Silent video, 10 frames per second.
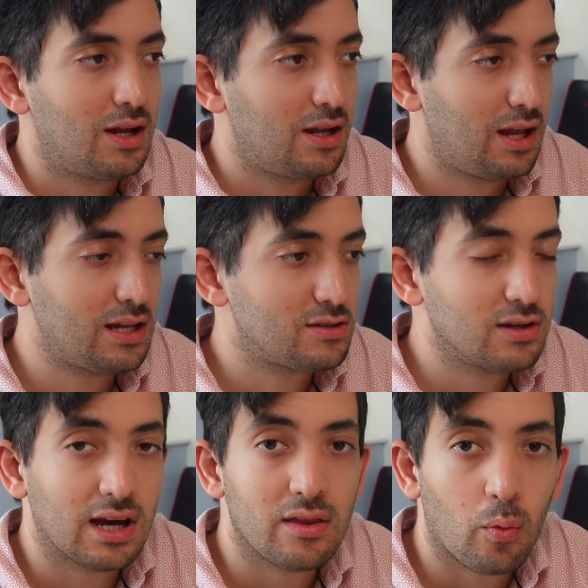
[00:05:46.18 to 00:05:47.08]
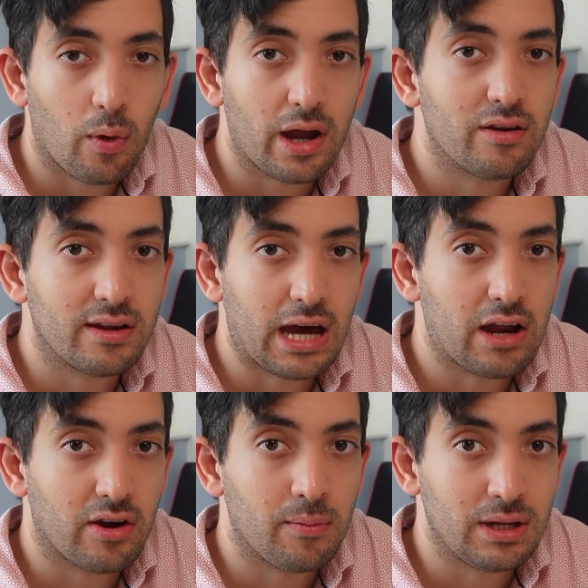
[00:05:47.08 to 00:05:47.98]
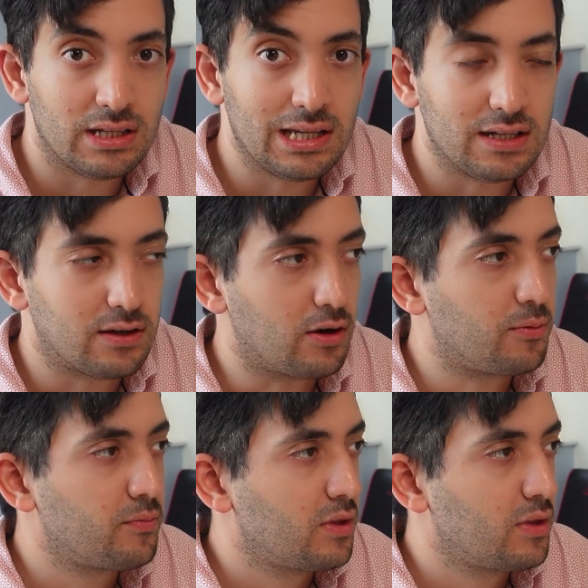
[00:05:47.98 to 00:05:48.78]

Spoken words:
let's look at the wiring diagram in detail.